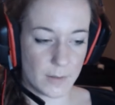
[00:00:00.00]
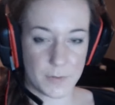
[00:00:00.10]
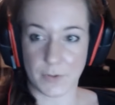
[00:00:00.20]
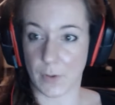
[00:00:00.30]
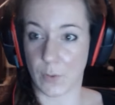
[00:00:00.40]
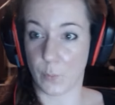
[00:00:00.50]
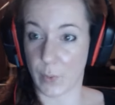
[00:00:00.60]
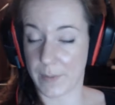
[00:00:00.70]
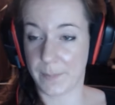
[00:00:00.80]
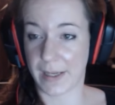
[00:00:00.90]
So
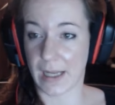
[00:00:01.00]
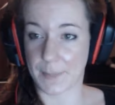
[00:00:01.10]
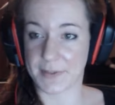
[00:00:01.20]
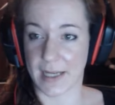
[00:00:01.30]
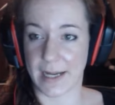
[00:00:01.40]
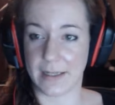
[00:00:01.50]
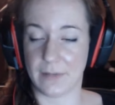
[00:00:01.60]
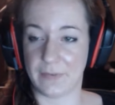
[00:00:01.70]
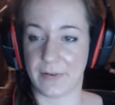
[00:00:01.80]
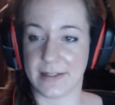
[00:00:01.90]
one big upside
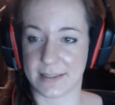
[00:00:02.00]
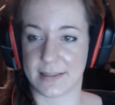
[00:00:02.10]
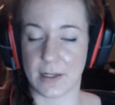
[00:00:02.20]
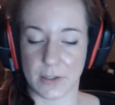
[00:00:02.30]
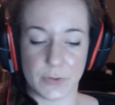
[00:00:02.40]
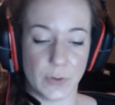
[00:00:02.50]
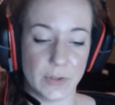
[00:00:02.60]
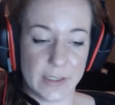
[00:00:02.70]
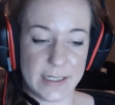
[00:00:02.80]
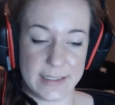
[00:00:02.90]
of a fight stick style
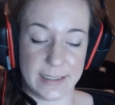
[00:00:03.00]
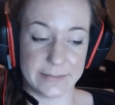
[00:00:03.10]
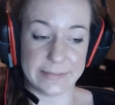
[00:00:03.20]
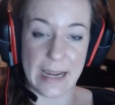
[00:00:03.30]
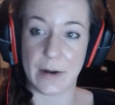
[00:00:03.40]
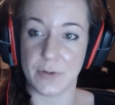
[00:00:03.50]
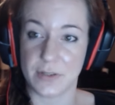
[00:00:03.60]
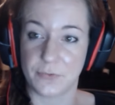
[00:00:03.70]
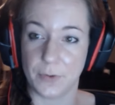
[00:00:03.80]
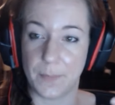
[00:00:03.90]
controller is it
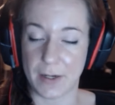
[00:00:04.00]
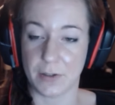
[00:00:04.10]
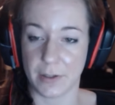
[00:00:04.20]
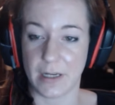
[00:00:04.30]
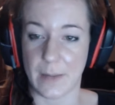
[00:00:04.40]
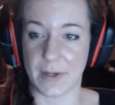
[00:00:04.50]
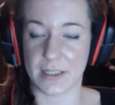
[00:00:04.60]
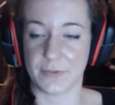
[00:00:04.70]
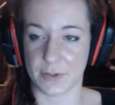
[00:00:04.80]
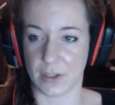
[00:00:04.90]
allows for better
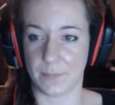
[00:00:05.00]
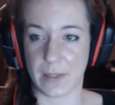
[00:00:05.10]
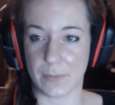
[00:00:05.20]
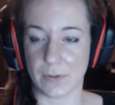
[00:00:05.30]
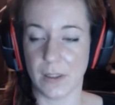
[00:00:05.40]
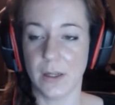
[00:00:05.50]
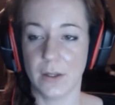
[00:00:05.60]
ergonomics for certain people